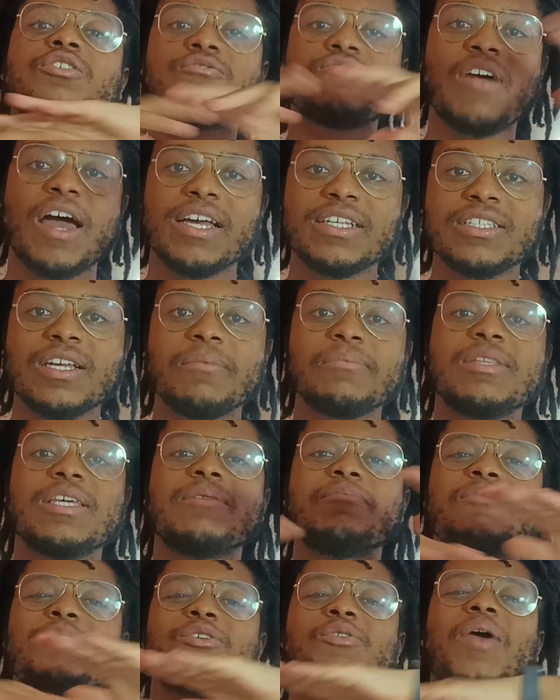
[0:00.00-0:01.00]
to write
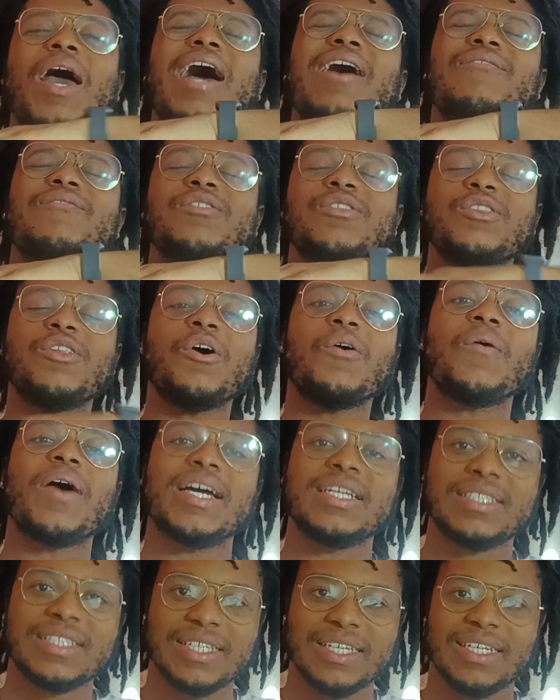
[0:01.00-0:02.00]
something, but you have no
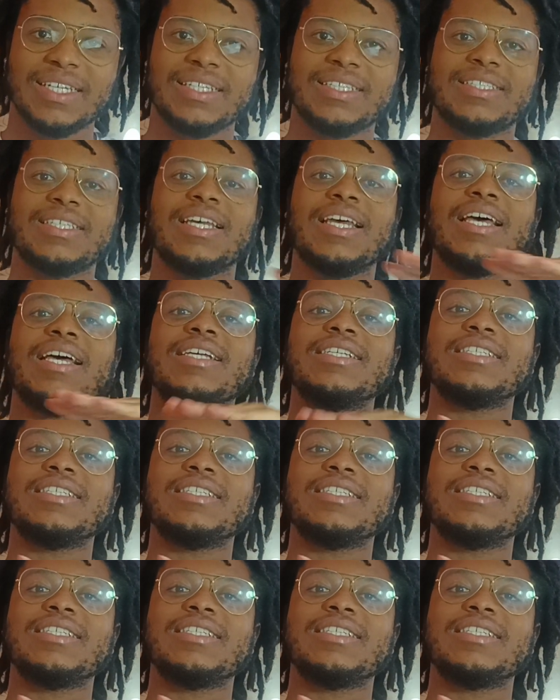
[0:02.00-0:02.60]
ideas,